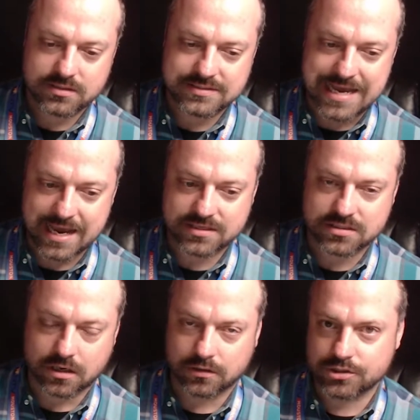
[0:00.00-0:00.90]
tax
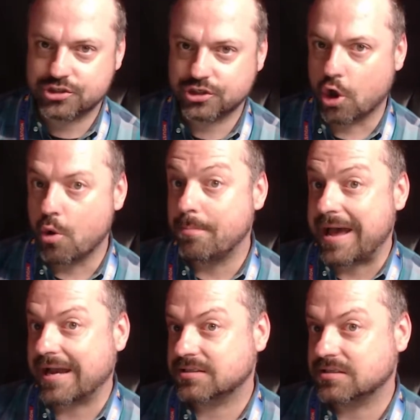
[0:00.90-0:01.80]
dollars to go
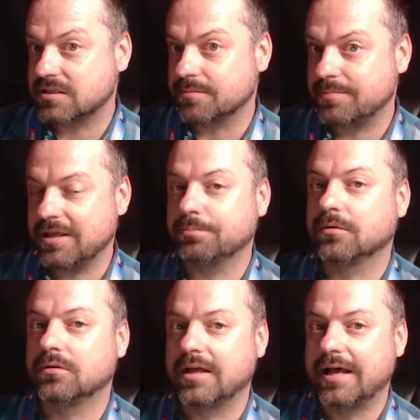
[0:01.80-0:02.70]
back to the
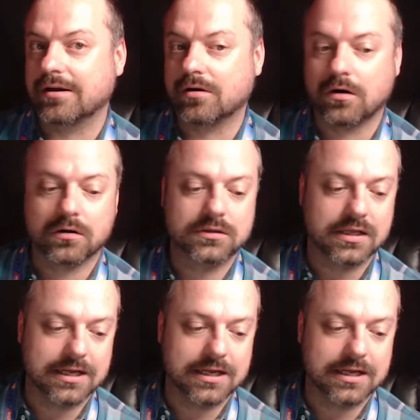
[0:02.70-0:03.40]
people at all.